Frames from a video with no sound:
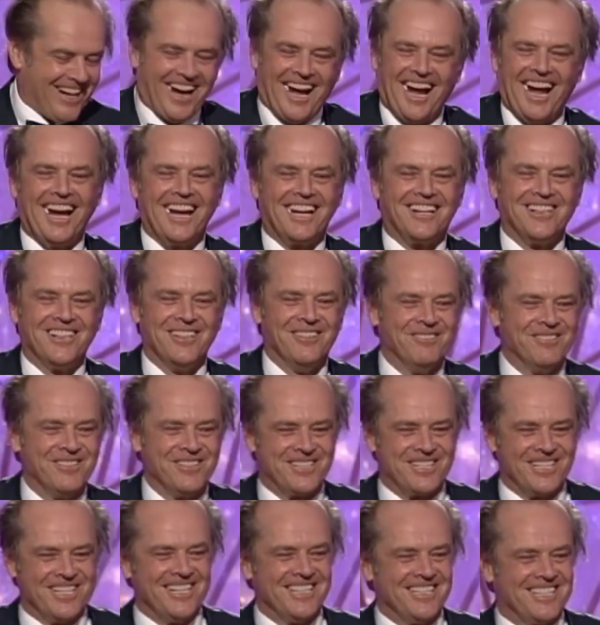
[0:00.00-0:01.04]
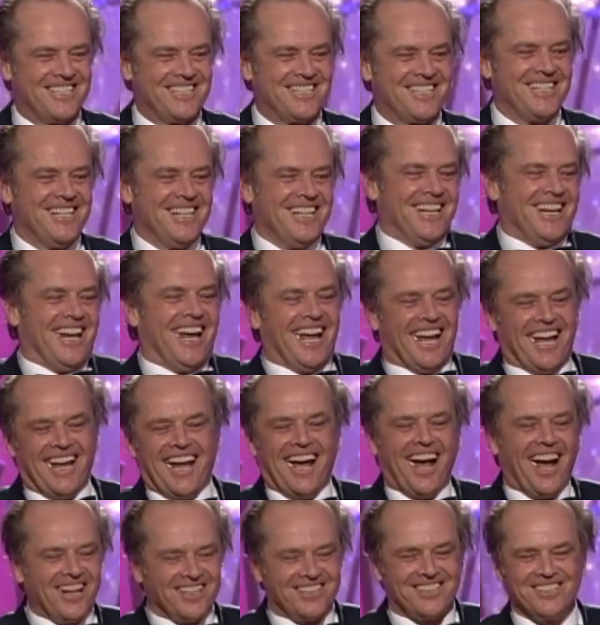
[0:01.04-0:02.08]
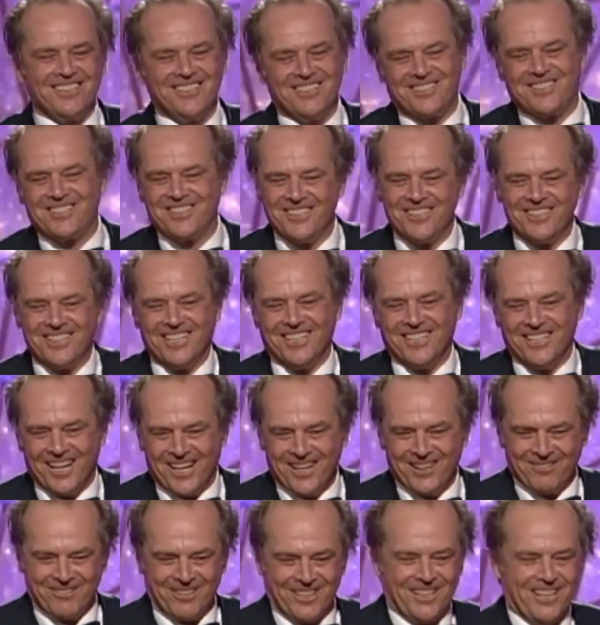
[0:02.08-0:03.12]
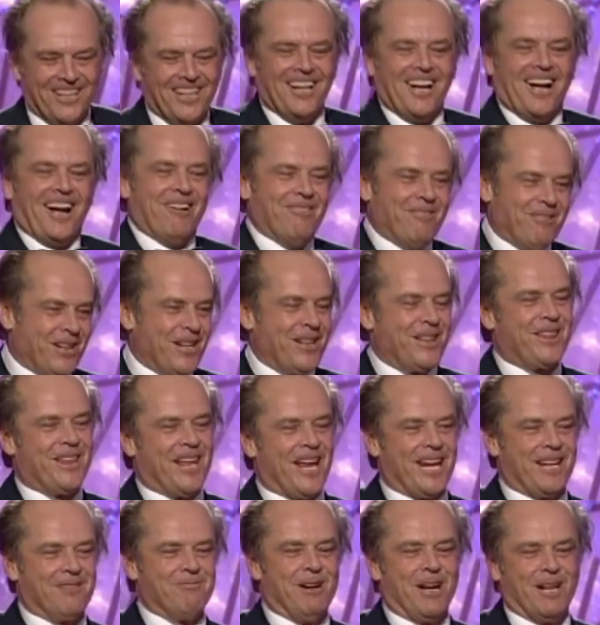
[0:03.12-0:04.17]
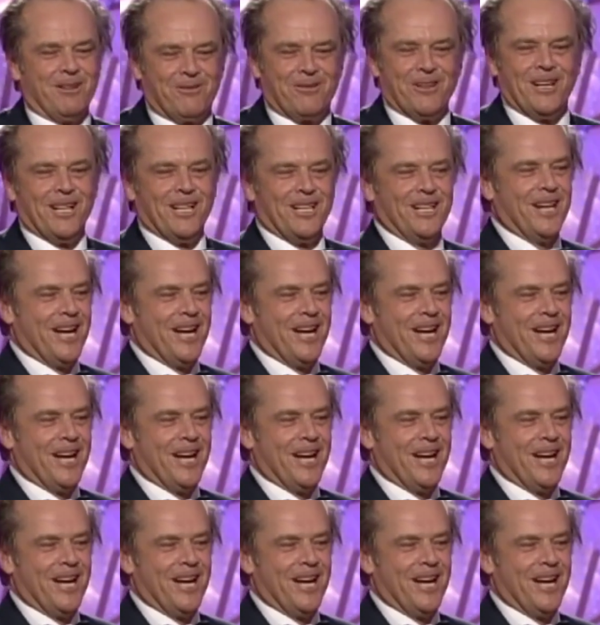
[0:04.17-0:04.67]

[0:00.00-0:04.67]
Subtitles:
I couldn't resist. I'll try to show you another one. I want to thank my fellow